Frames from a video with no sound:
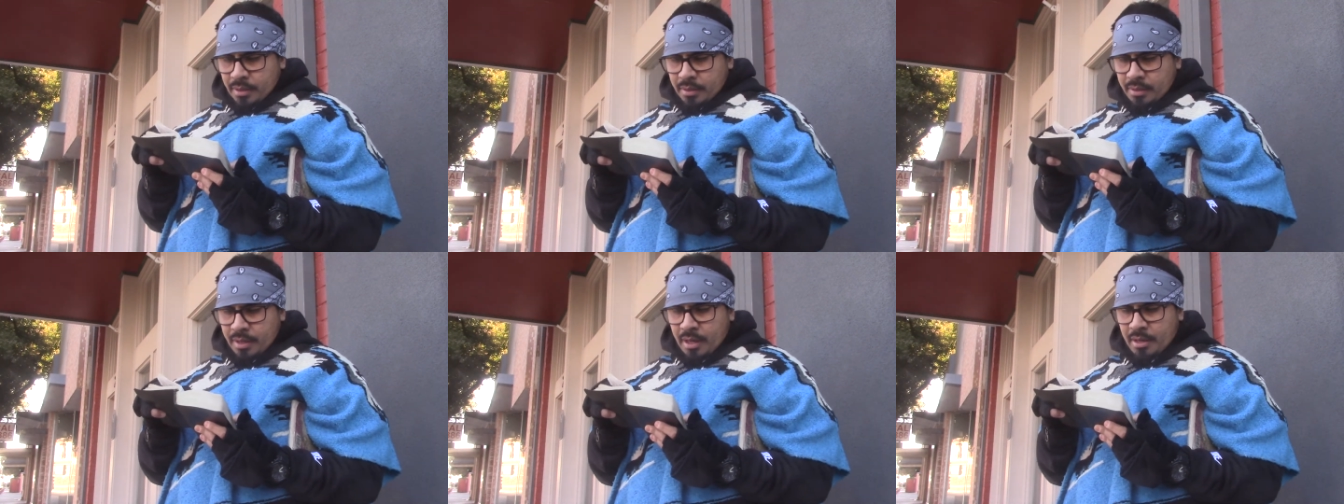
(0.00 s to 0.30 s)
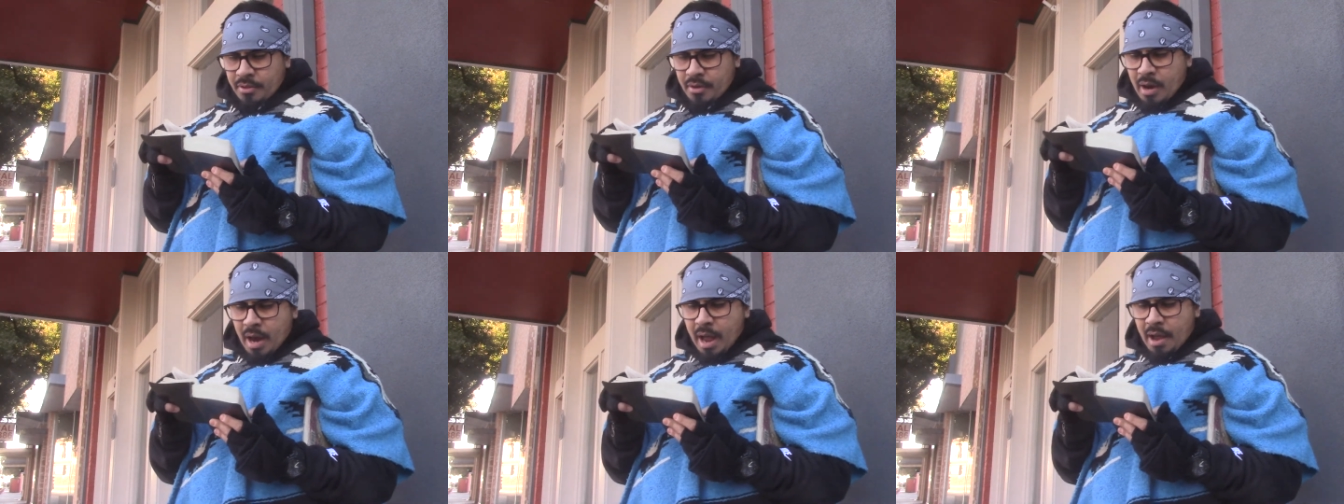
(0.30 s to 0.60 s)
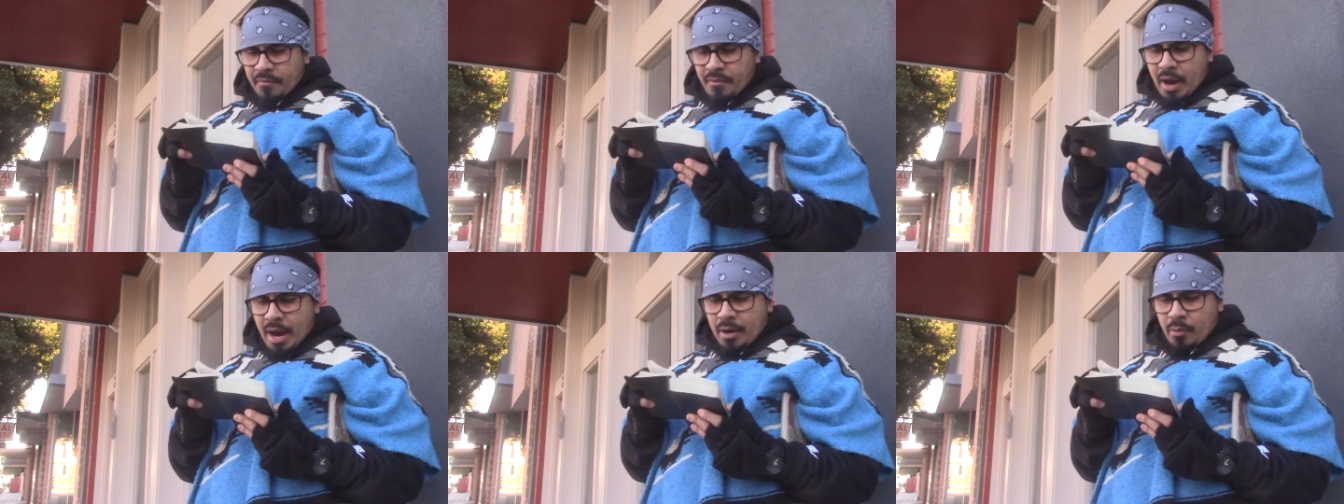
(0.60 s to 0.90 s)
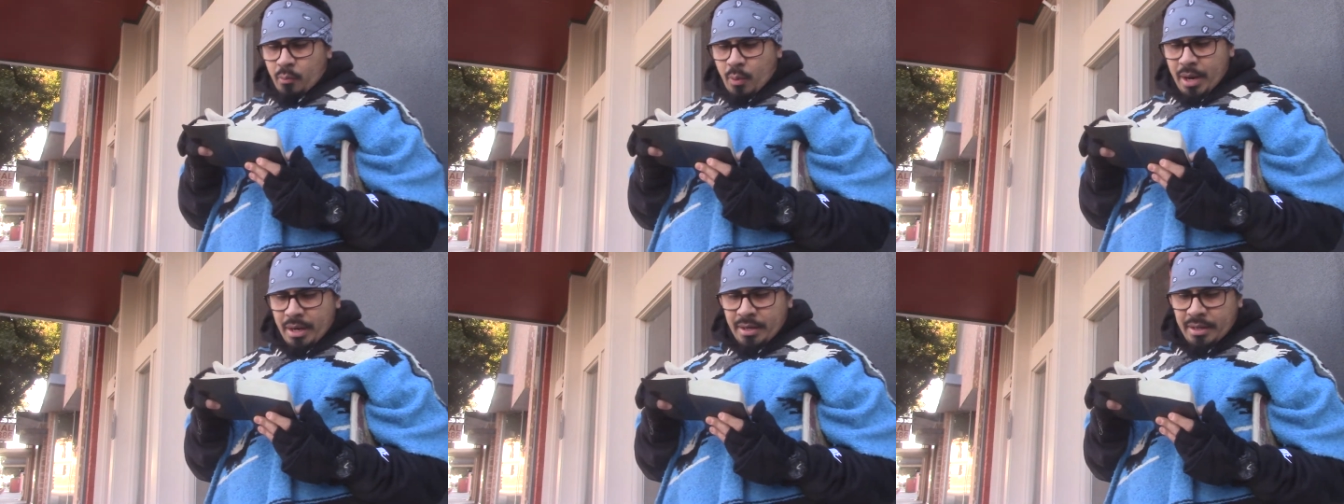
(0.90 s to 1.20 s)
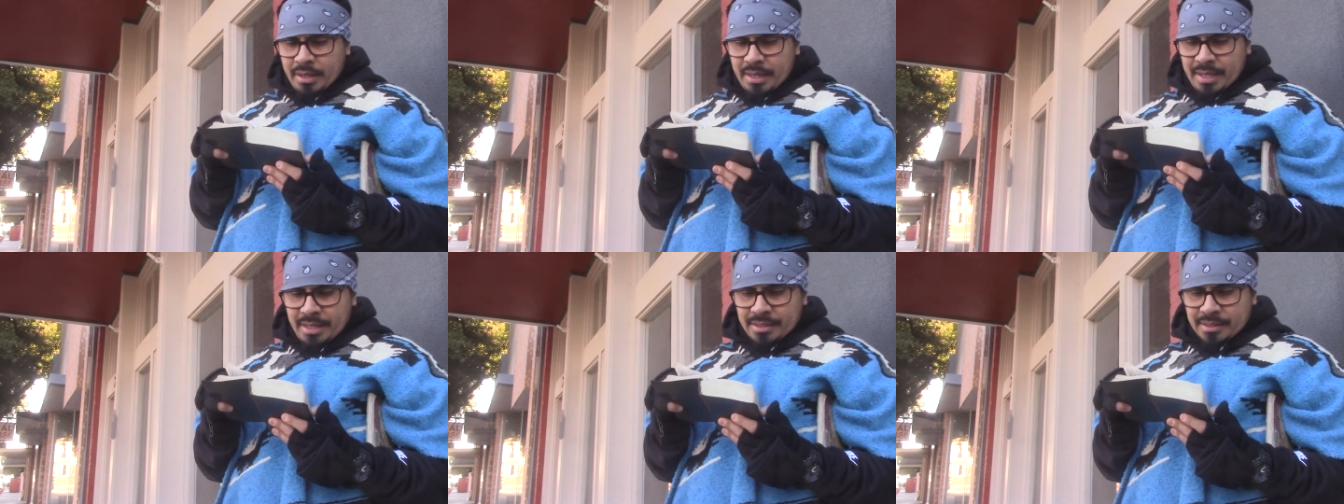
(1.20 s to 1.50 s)
neither have I
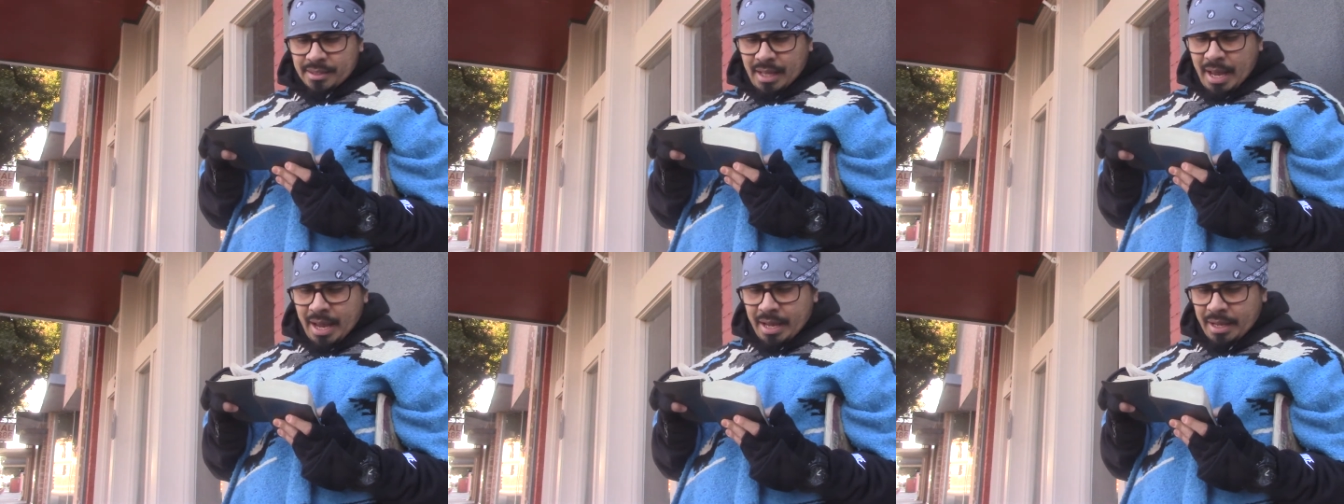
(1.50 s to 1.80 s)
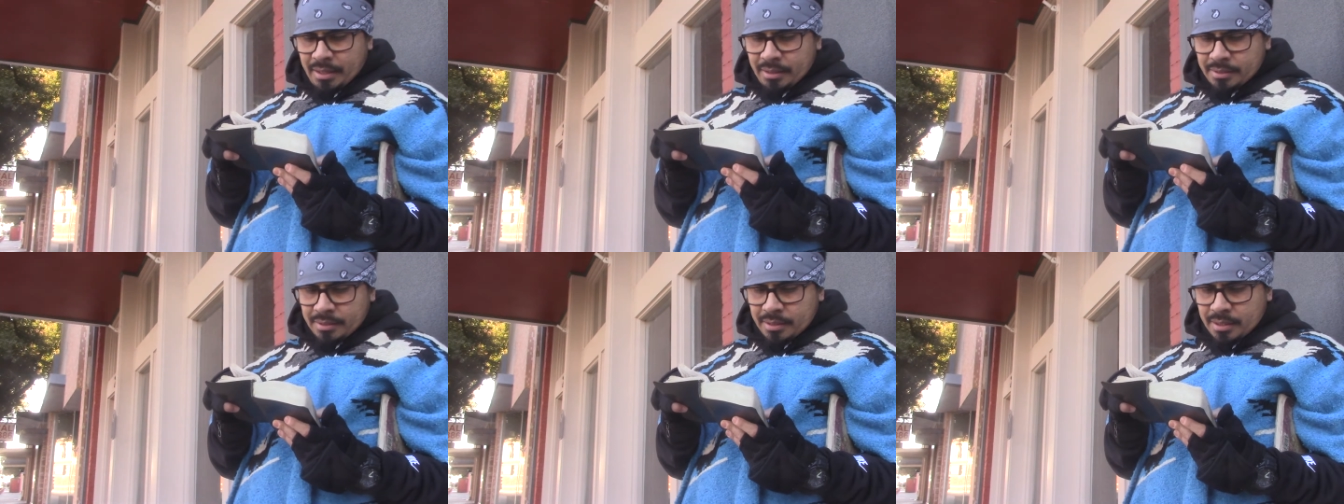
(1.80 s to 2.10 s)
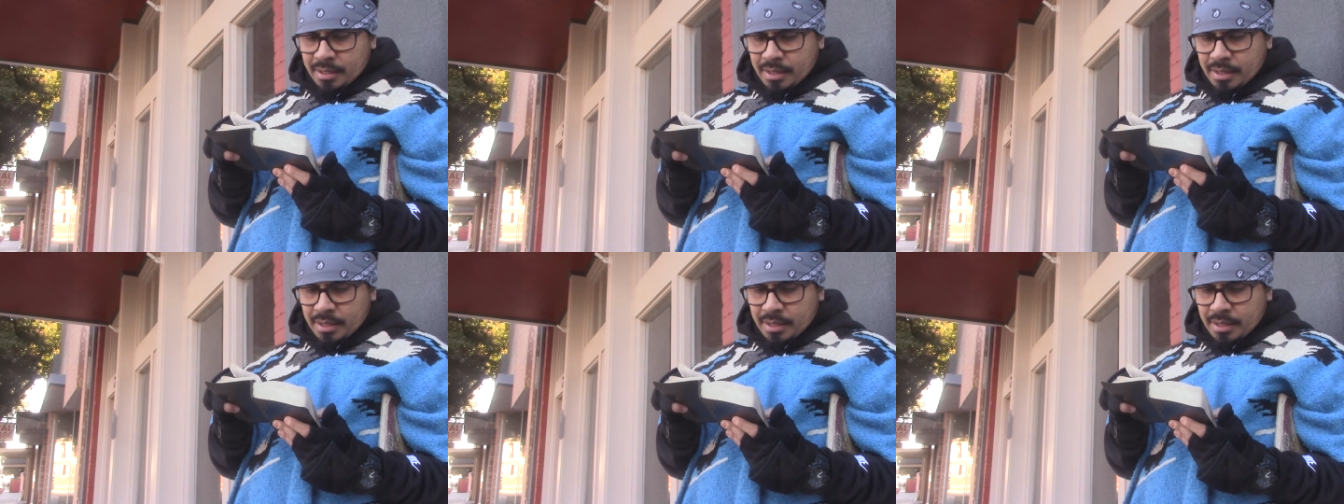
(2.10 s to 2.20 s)
written these things